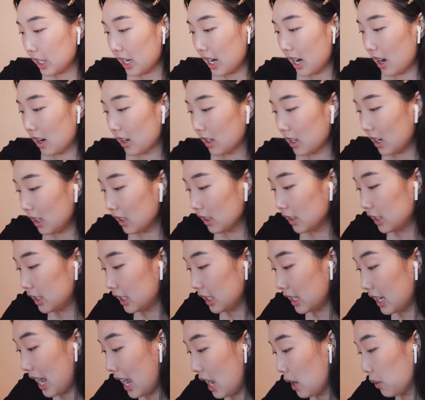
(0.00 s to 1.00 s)
your hair color
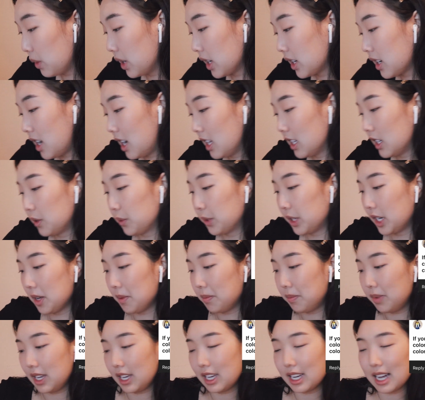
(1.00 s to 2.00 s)
today, what color would
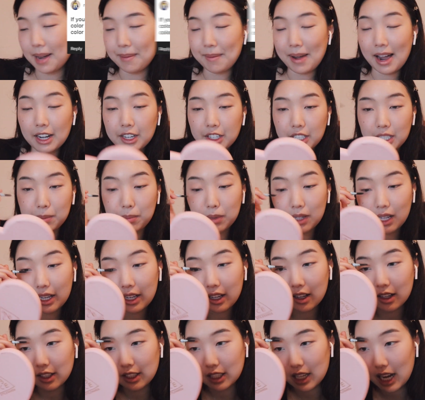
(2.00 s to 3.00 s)
it be? I'm actually
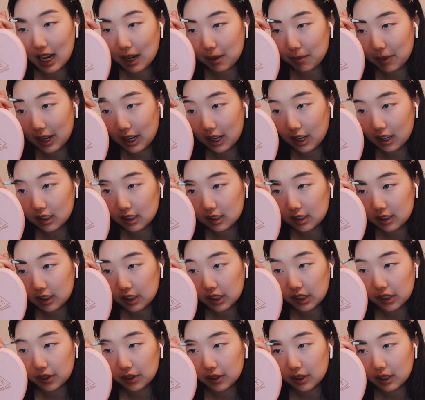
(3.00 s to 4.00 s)
planning on dyeing my hair
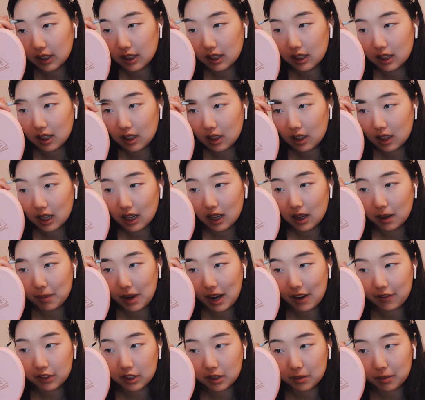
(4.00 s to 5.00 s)
soon.
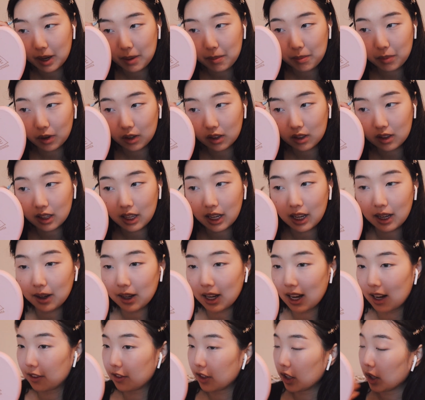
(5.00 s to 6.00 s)
After my birthday, I
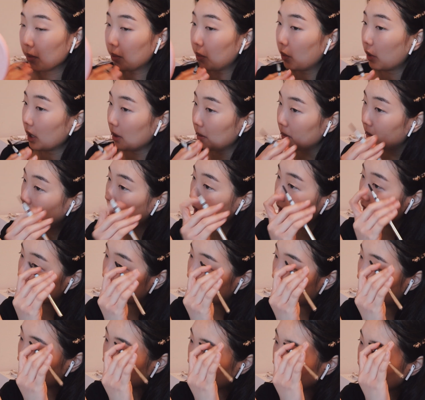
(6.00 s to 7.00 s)
have an appointment at
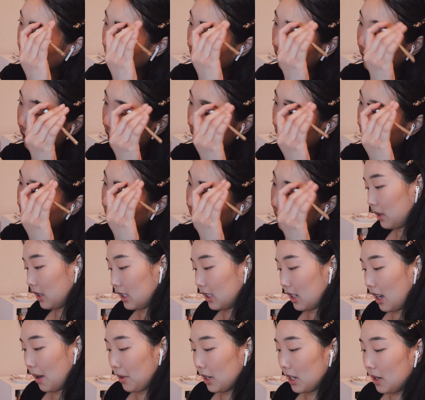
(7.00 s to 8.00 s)
the hair salon.
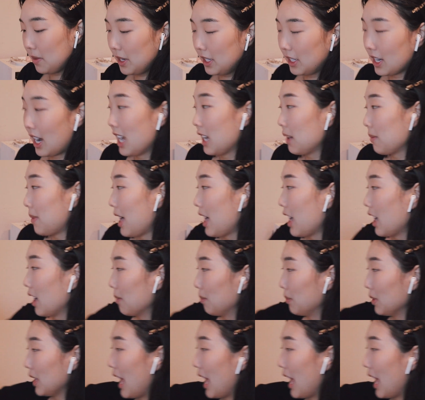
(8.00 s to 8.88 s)
So I'm gonna be dyeing my hair